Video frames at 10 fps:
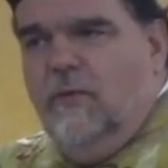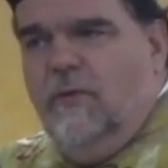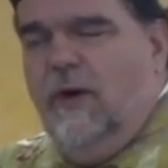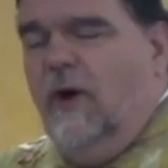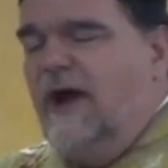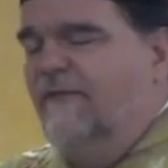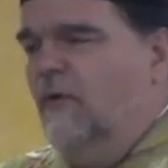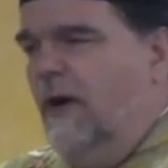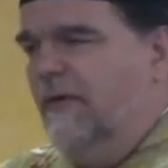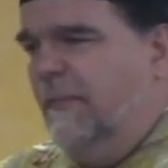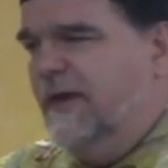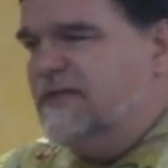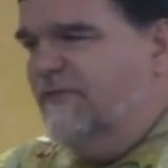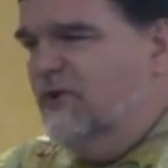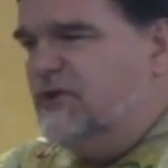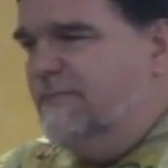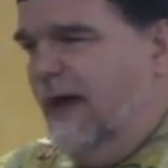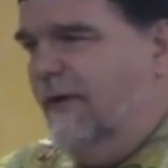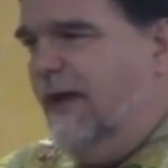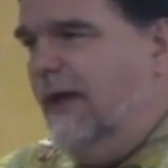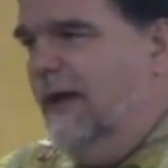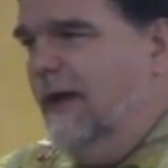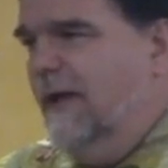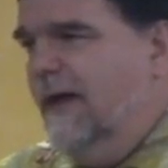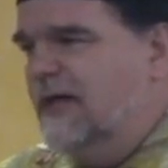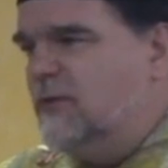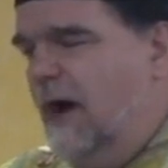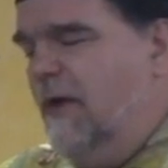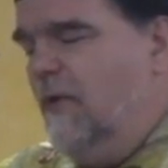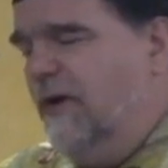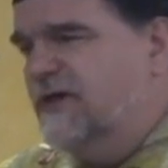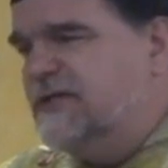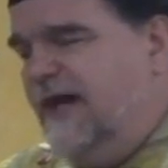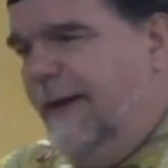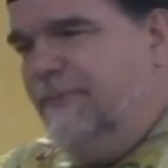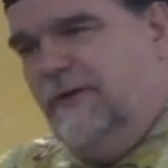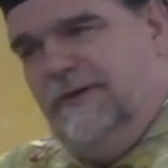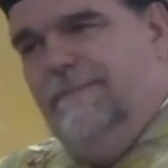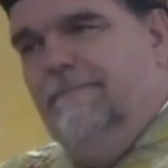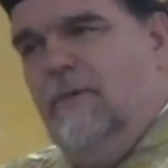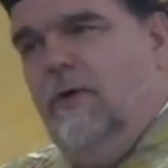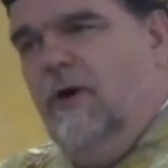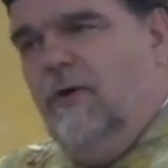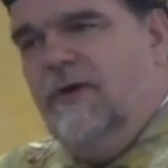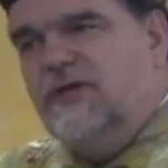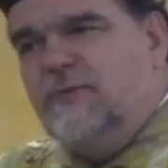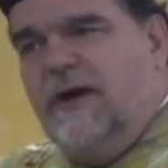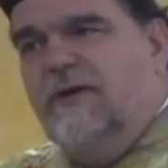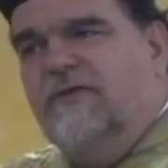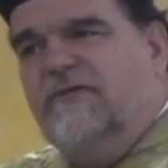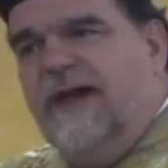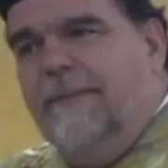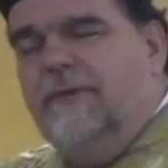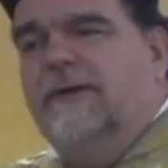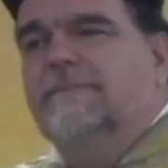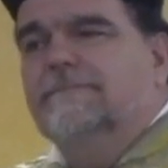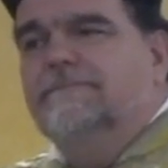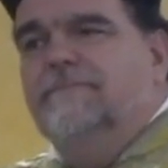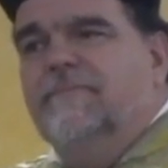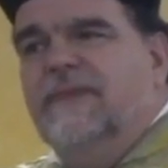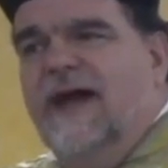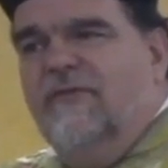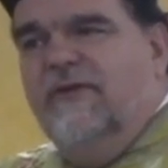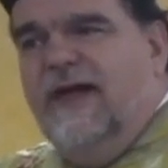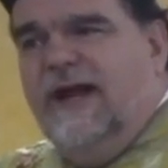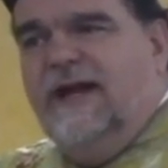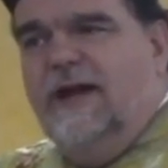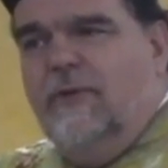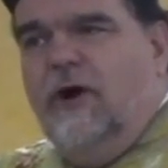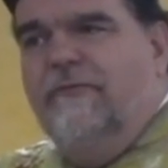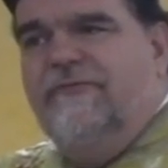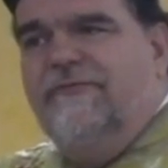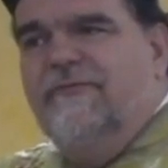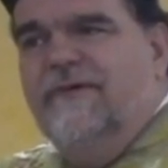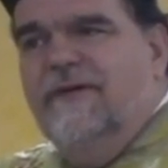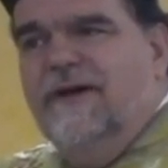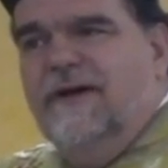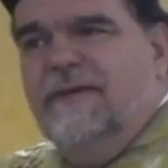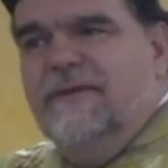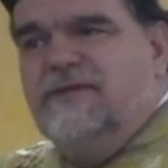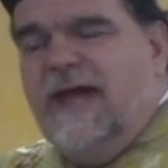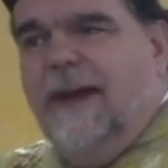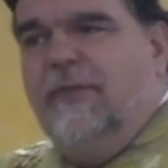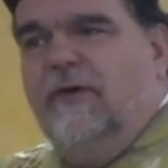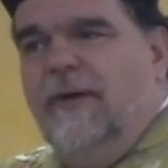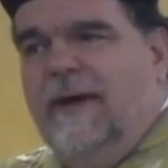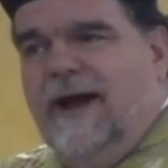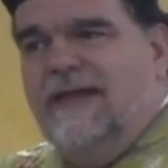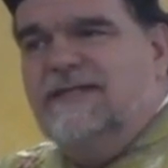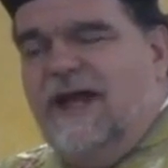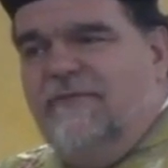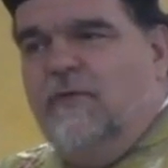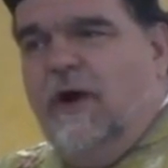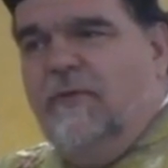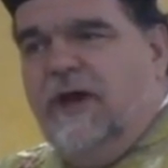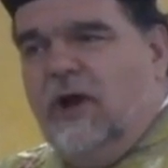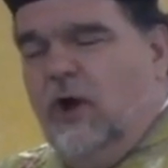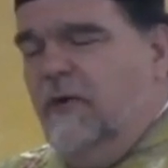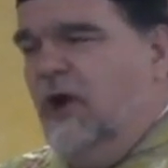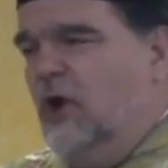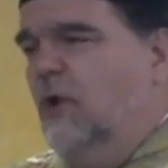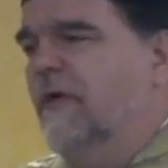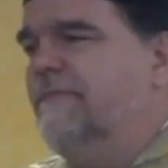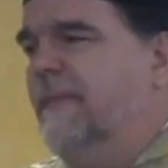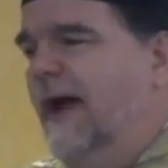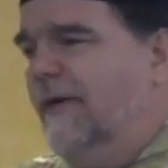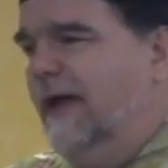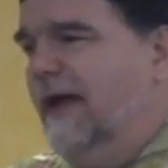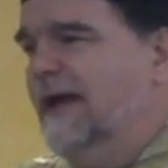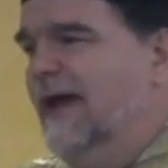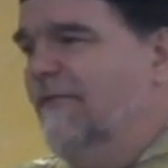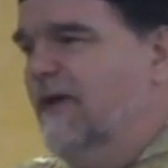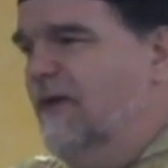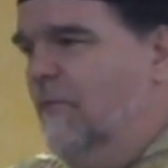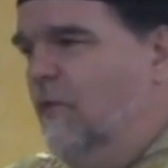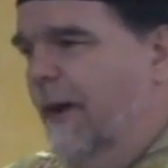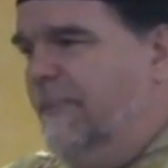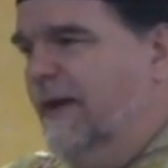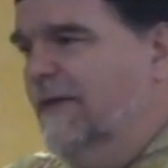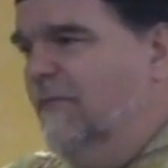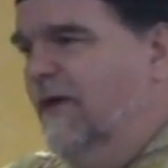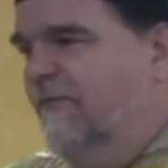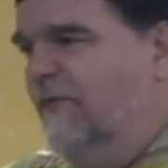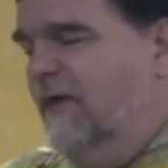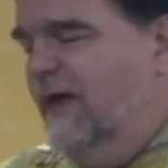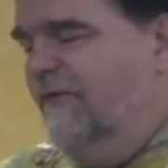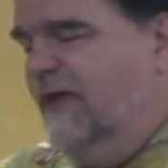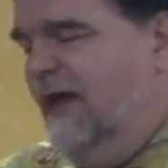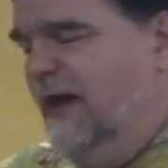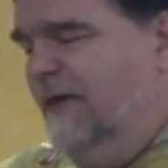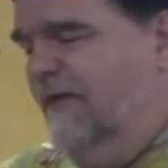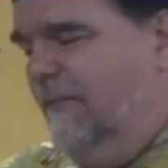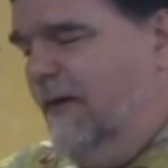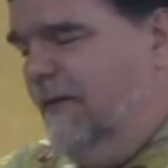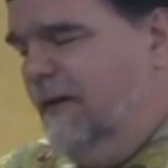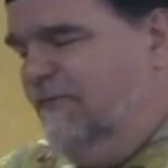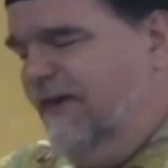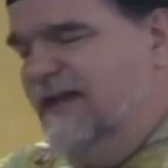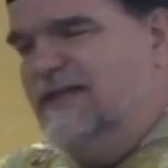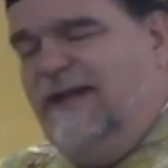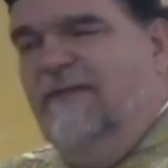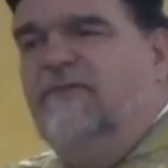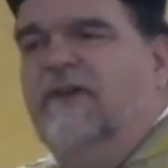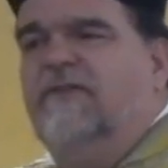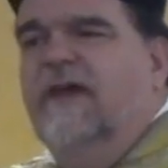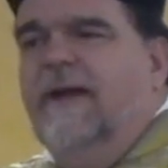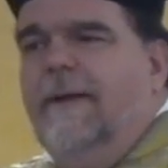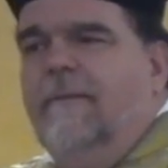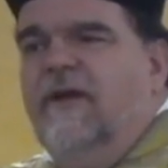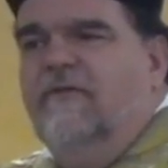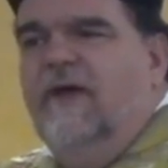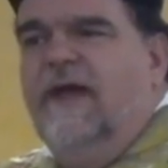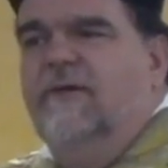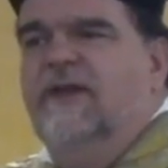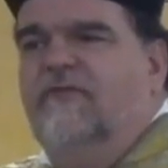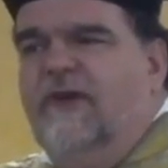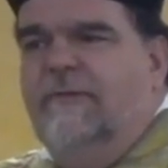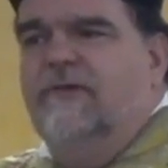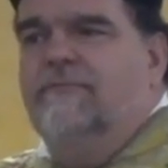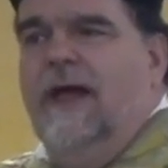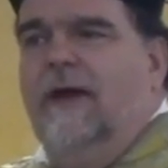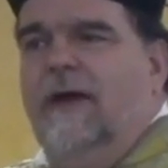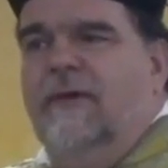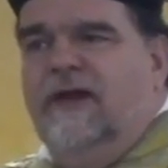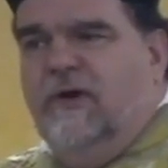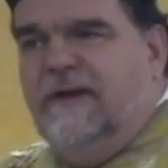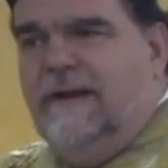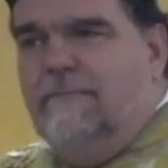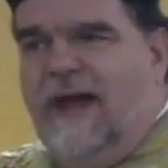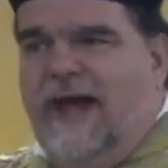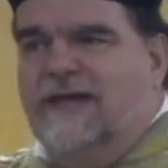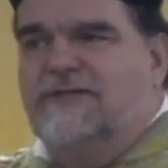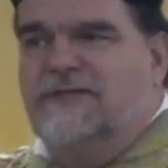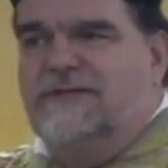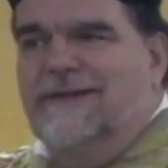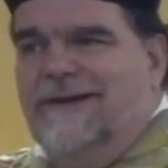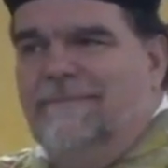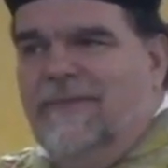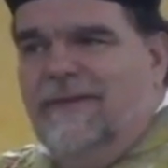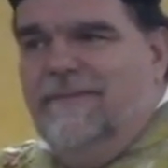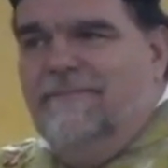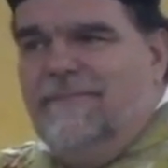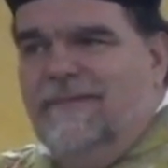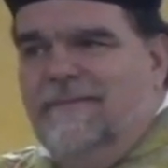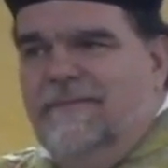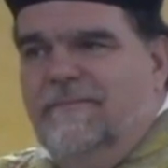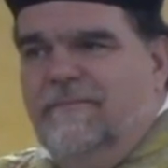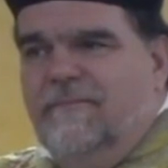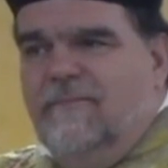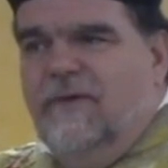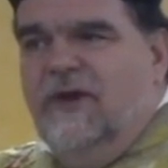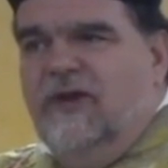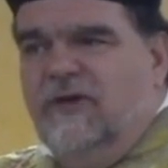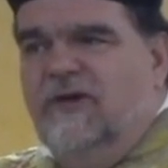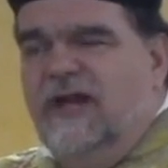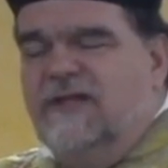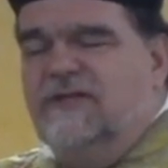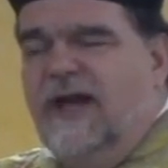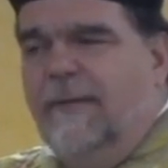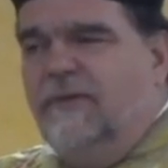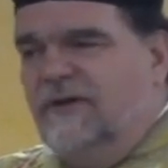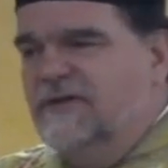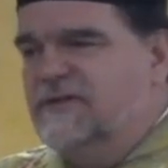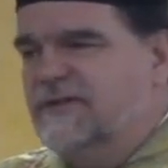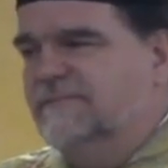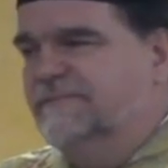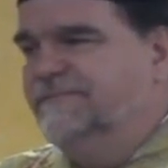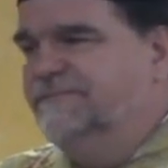We walk everywhere with the Blessed Virgin Mary. That's why we wear a scapular. Always wear your scapular. Never let it come off. The scapular reminds that everywhere we go, we go with Mary. And every weapon, we, every enemy that fights against us, we, we, we defend with Mary. We don't need masks. But we do need scapulars.